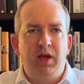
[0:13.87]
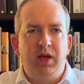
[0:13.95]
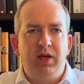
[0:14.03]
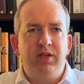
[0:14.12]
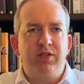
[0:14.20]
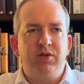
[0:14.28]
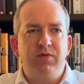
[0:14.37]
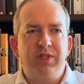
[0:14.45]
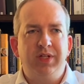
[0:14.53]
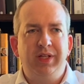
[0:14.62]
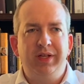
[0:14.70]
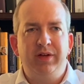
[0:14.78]
He served
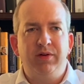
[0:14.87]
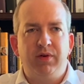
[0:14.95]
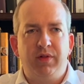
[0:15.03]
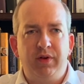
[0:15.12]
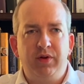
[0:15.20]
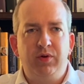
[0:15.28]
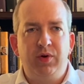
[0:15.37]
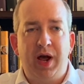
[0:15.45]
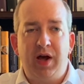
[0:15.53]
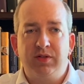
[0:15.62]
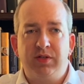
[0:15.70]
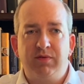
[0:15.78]
as a leader in the new
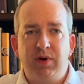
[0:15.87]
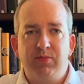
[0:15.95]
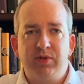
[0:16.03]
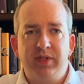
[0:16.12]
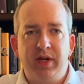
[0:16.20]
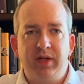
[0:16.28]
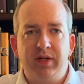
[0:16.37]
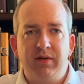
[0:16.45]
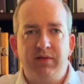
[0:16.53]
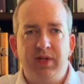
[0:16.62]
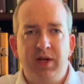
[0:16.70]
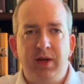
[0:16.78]
House of
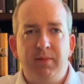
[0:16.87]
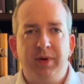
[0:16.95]
Representatives,